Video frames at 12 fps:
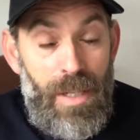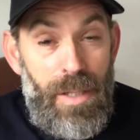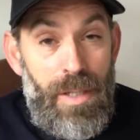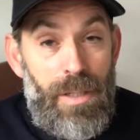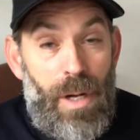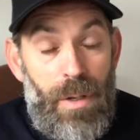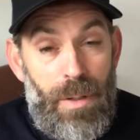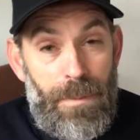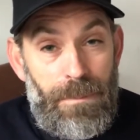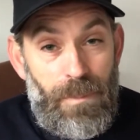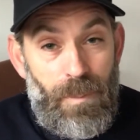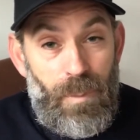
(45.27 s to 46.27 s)
So,
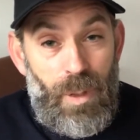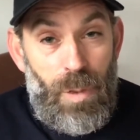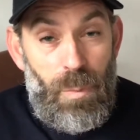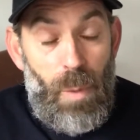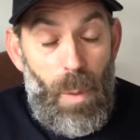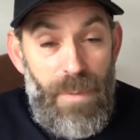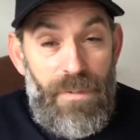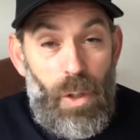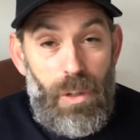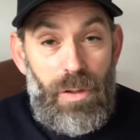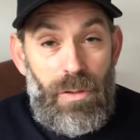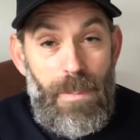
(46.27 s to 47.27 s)
what we've got
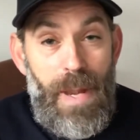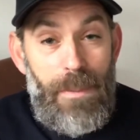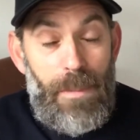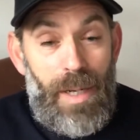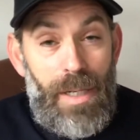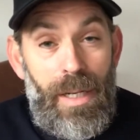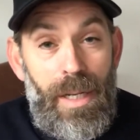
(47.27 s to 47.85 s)
to remember